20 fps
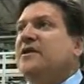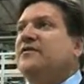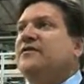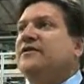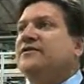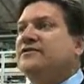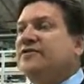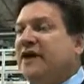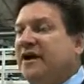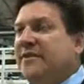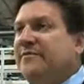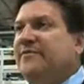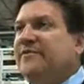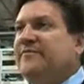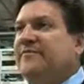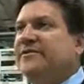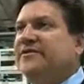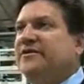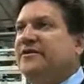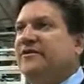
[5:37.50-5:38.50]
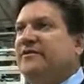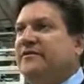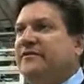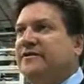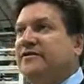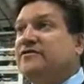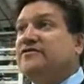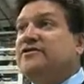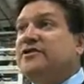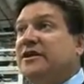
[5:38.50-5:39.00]
The type of material that
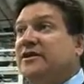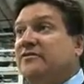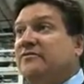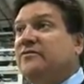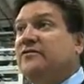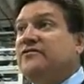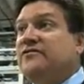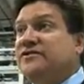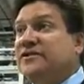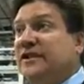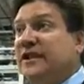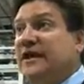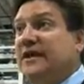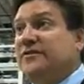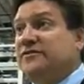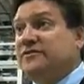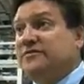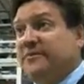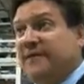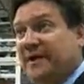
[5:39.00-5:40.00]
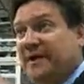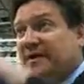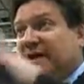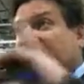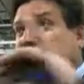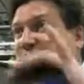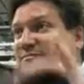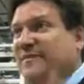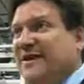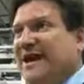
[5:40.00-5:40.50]
you see on the roofs today, those big
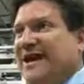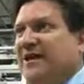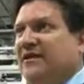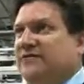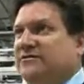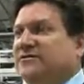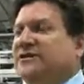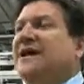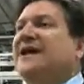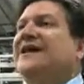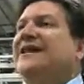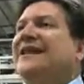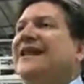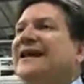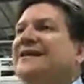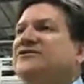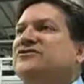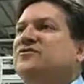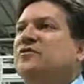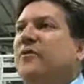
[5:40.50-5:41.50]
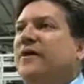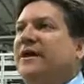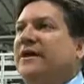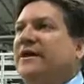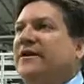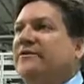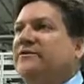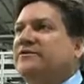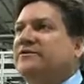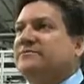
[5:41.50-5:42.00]
glass panels, last 20
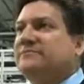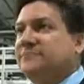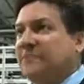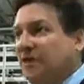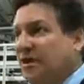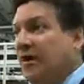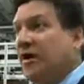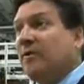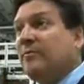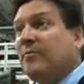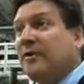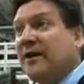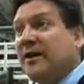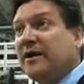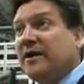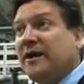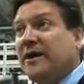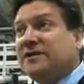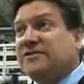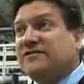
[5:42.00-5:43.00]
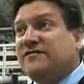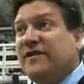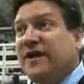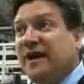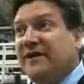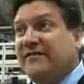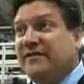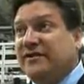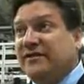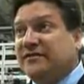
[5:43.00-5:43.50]
years. Our product lasts
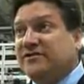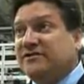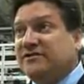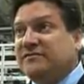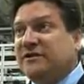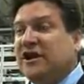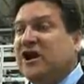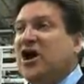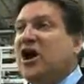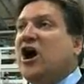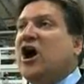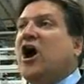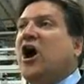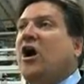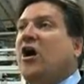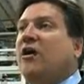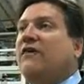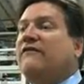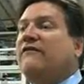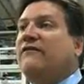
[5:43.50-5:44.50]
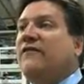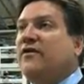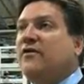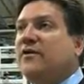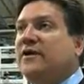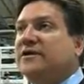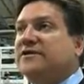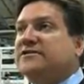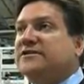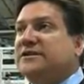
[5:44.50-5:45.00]
5 years. Our
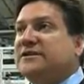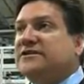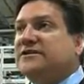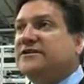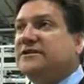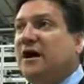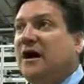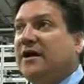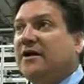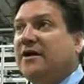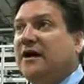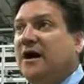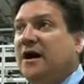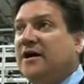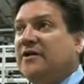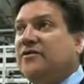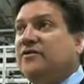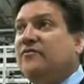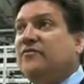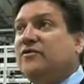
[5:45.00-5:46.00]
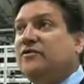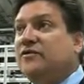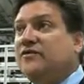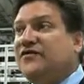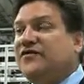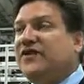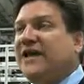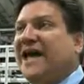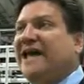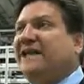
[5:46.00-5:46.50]
focus is not on the
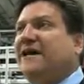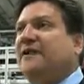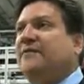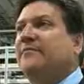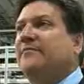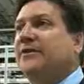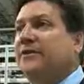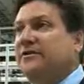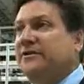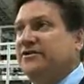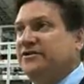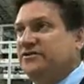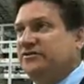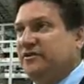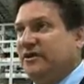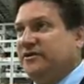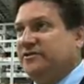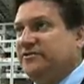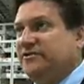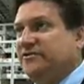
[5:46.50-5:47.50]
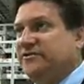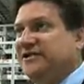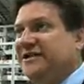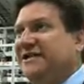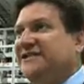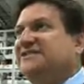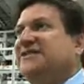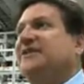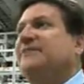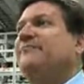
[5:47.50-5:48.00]
roofs and on building structures,
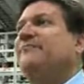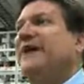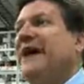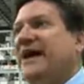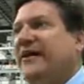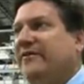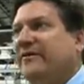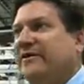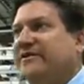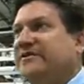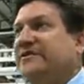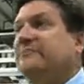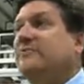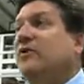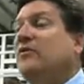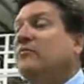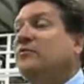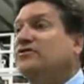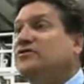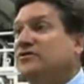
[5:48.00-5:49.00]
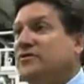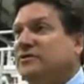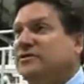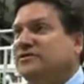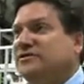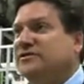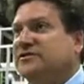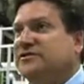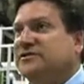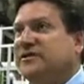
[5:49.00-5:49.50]
it's on batteries and mobile
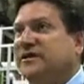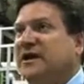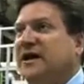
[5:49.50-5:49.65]
sources.